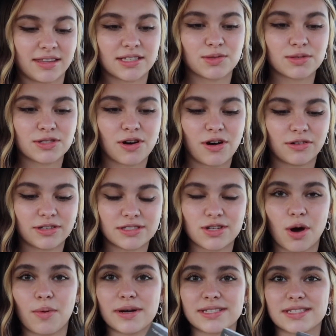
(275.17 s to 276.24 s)
This one's called It's
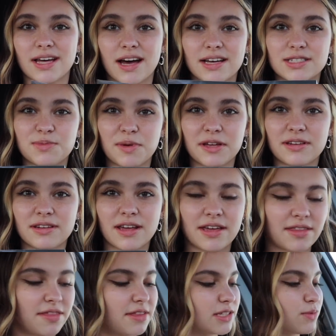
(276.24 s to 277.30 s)
Always the Husband,
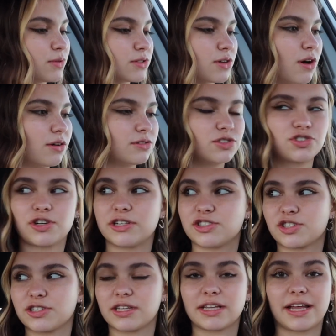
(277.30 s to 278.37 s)
and then this one's called
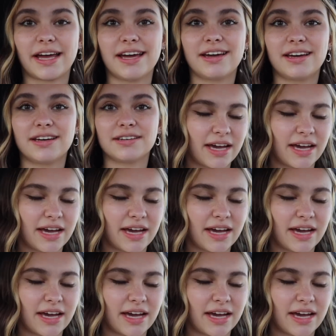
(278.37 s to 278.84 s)
Stranger in the Lake.